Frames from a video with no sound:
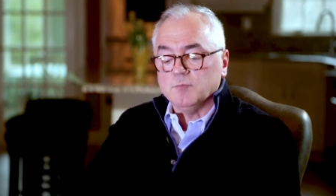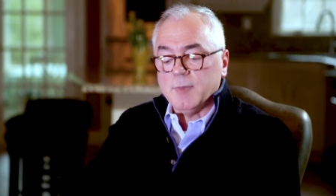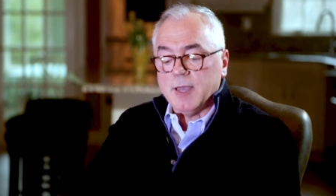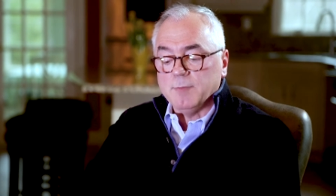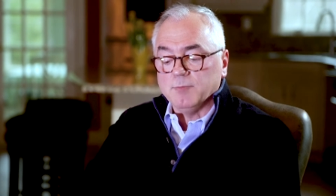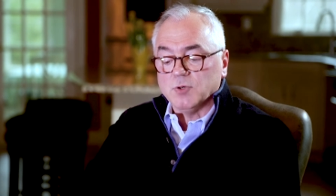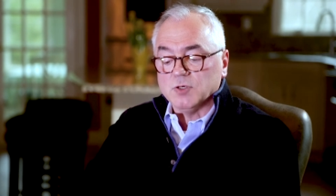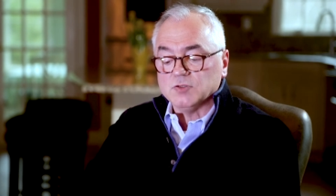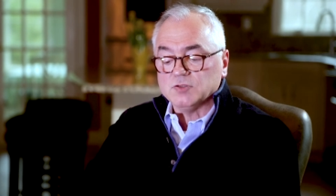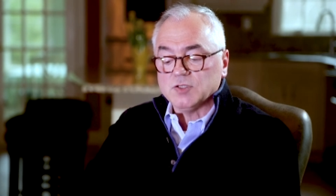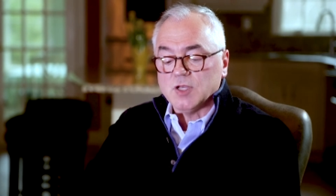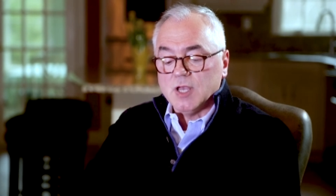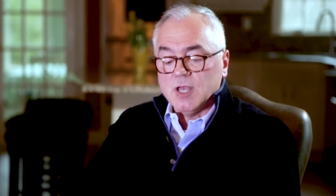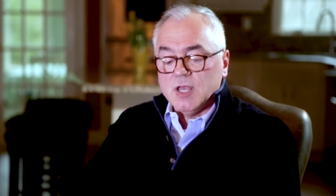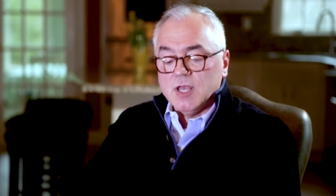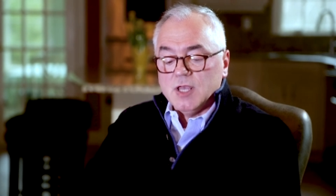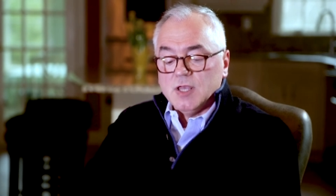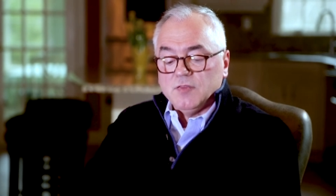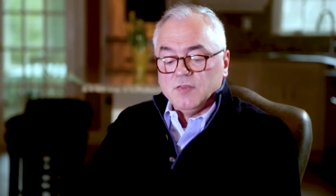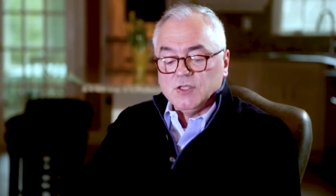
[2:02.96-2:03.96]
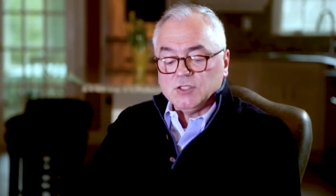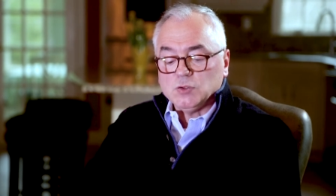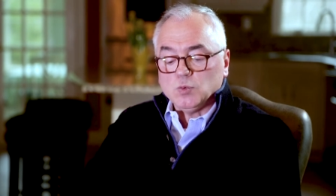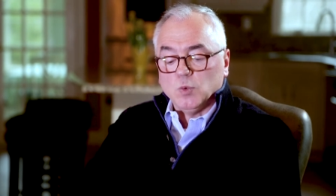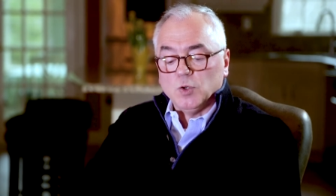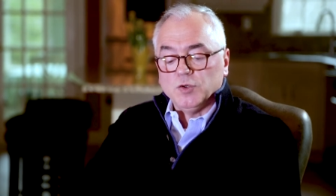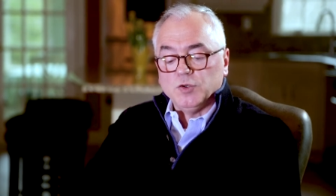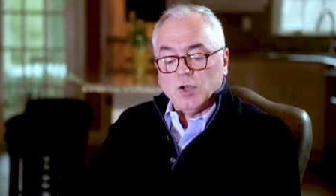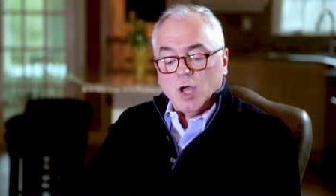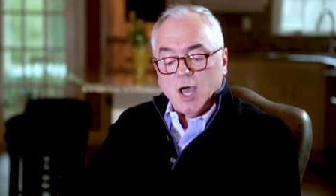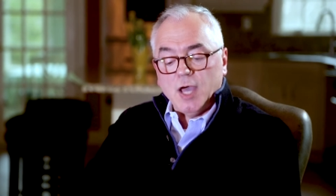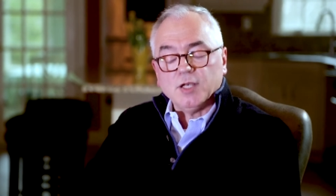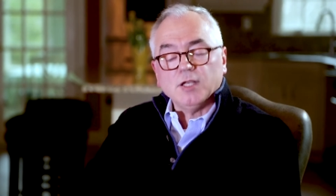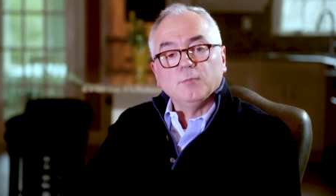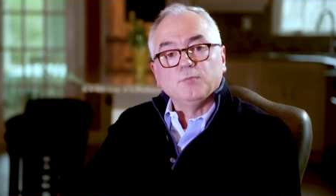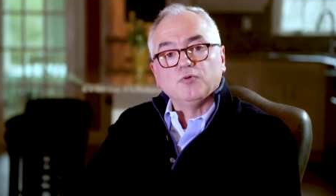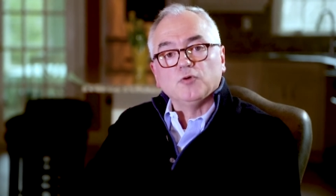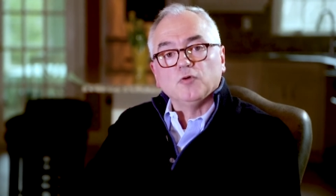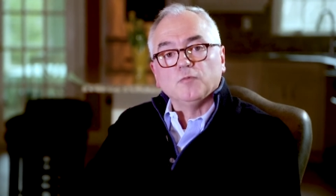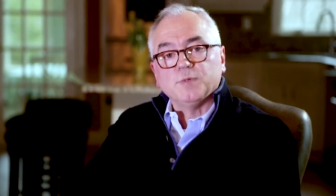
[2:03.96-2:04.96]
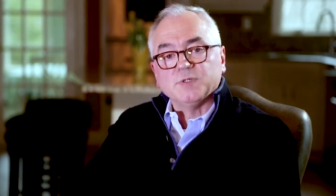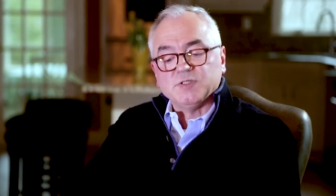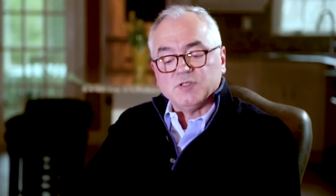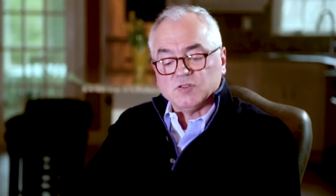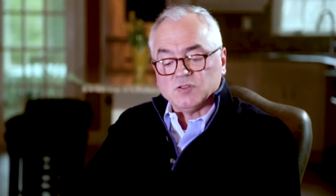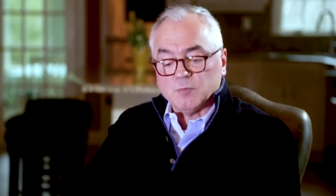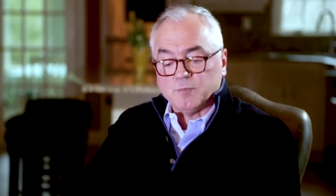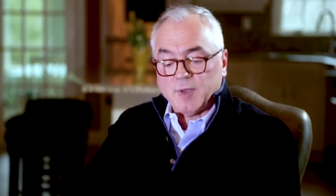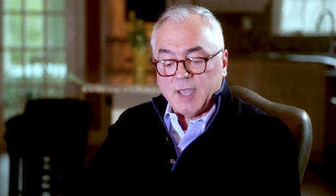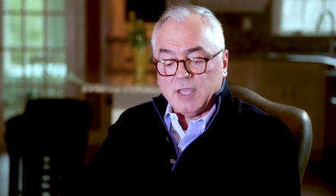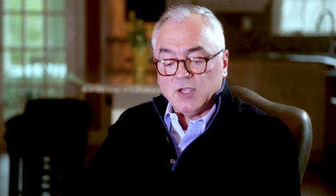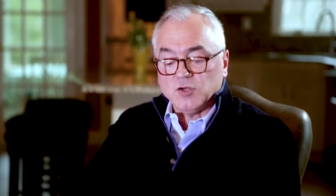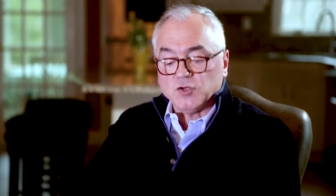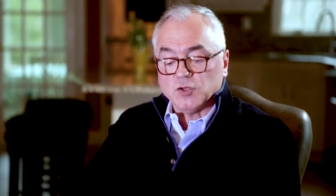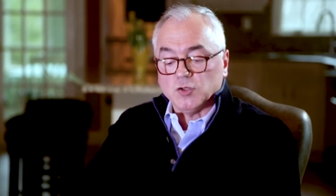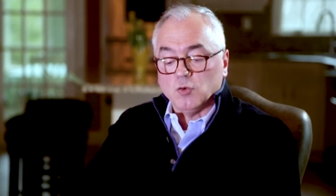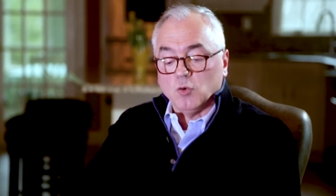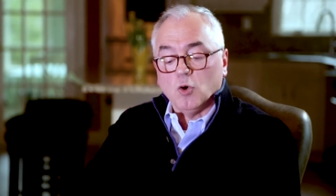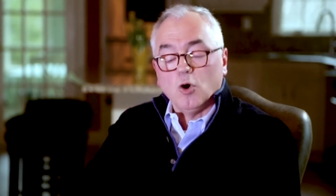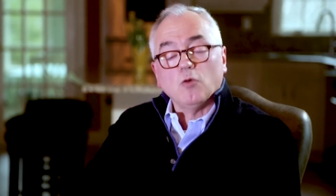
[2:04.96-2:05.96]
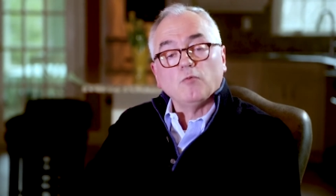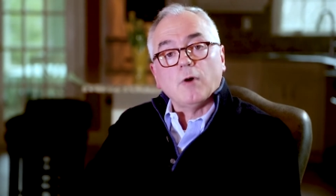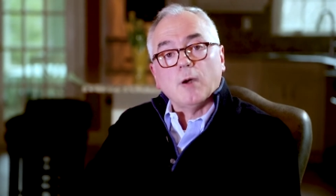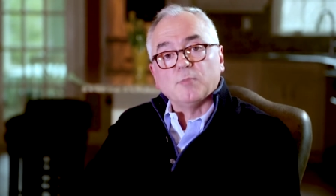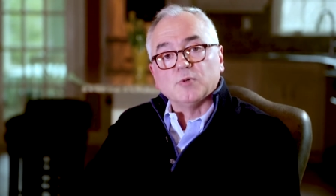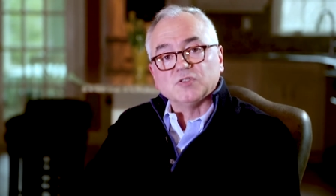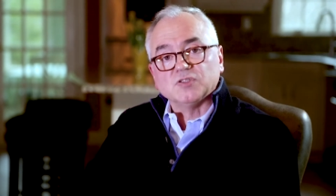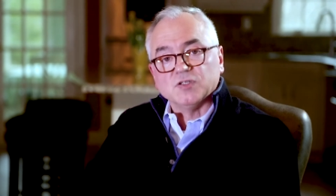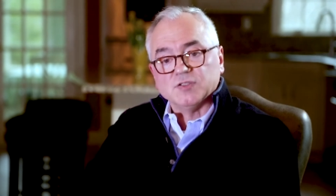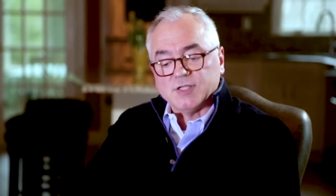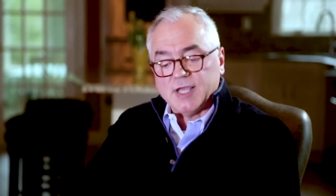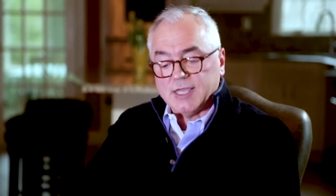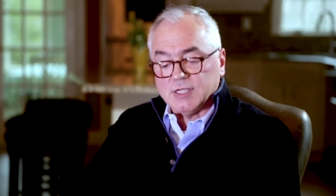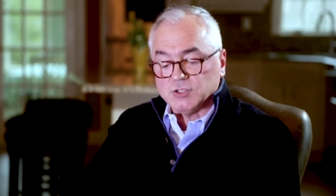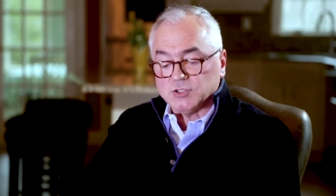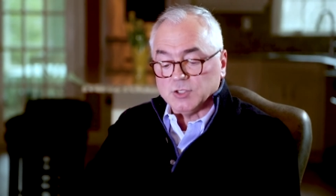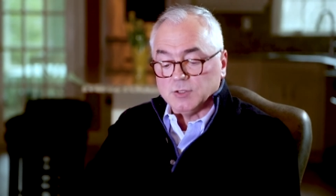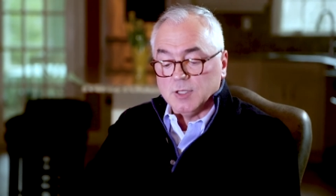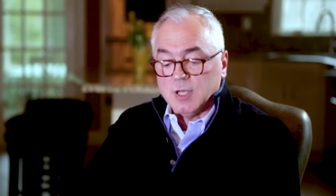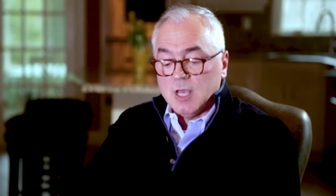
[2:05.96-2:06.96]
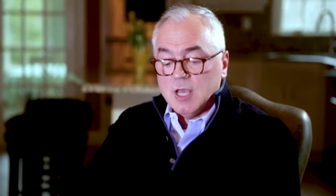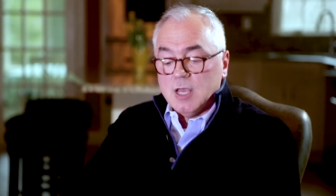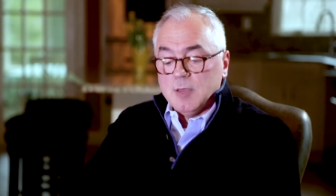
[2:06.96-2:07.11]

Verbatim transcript: members, this will not improve participation or representation